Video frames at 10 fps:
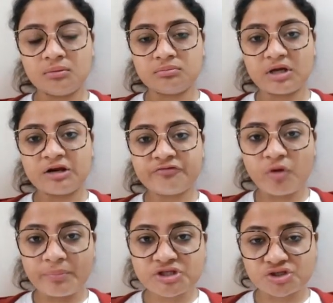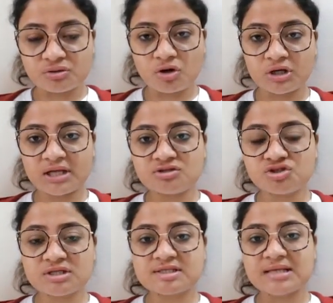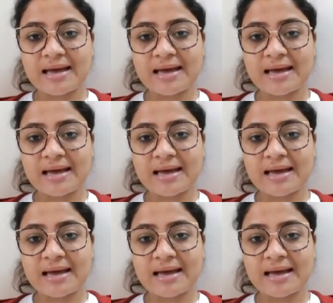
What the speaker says: information or dangerous